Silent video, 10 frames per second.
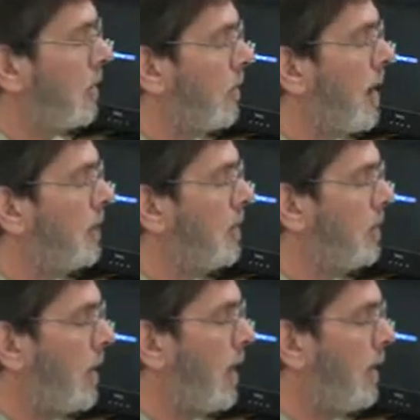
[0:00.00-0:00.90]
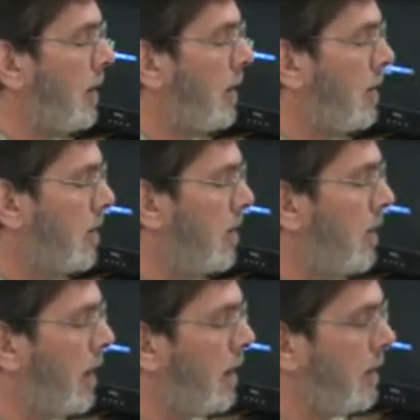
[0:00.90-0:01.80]
wrapped it around there,
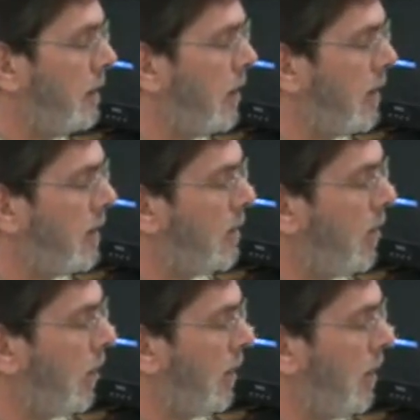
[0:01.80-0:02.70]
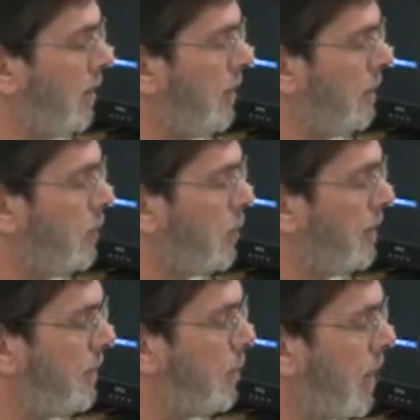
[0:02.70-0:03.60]
and then we coiled the
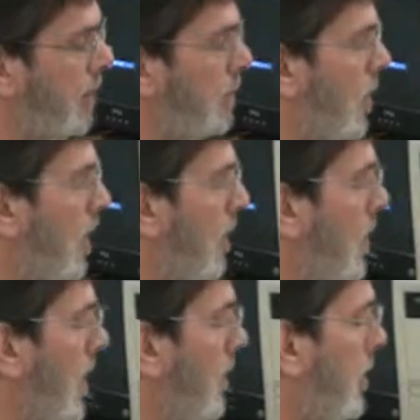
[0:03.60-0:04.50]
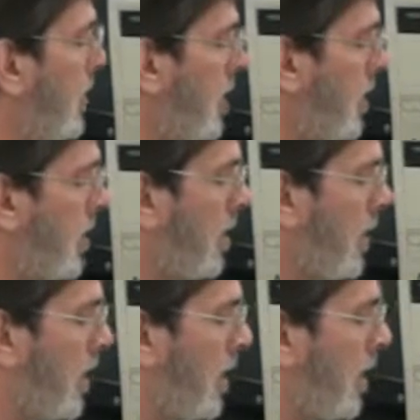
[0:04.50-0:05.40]
24 gauge wire around it.
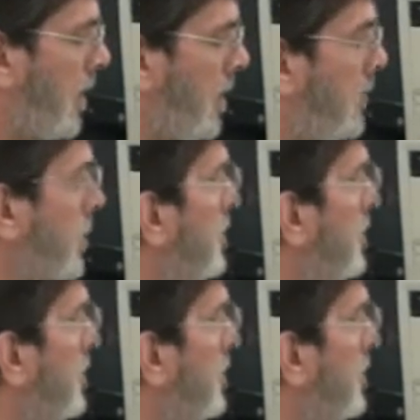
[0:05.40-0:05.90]
And this was